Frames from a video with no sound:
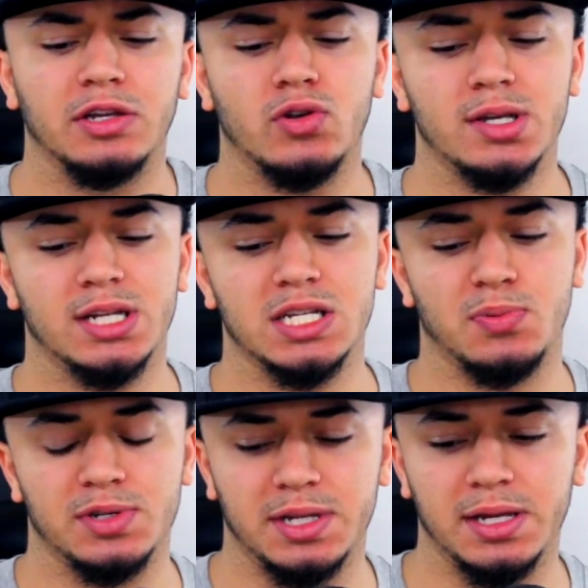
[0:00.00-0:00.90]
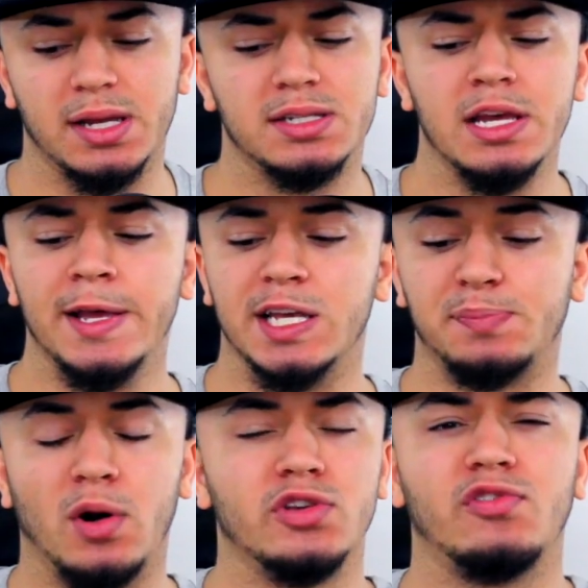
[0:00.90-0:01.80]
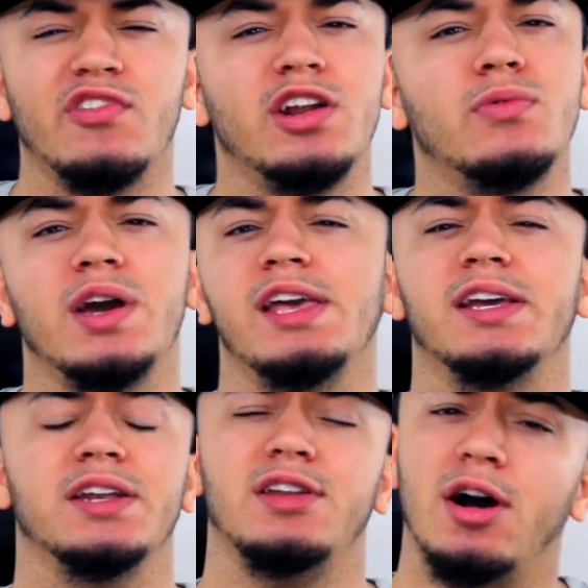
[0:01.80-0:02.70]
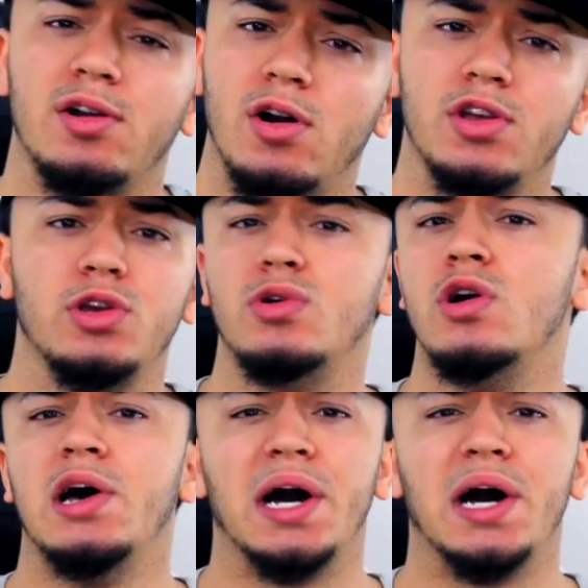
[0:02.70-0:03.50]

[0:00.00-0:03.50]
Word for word: Chris Kristaps Porzingis, his post fadeaway, he can dunk on you,